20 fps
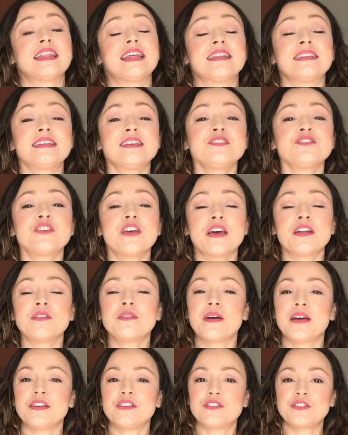In this channel,
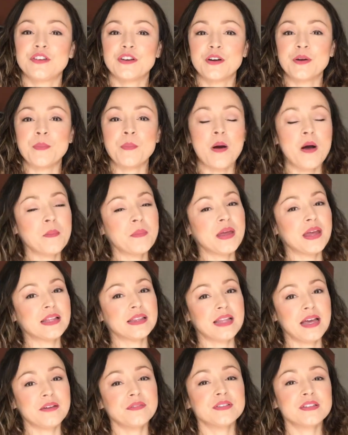I share mommy
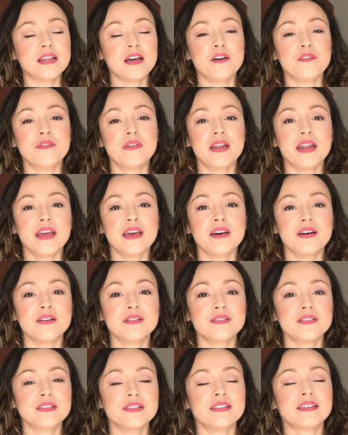and lifestyle
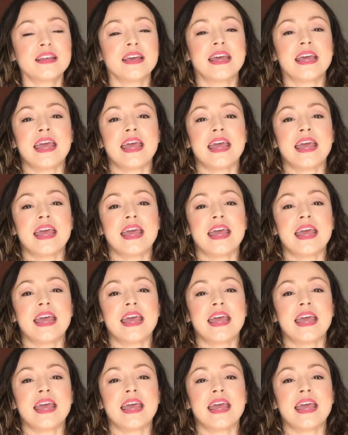videos.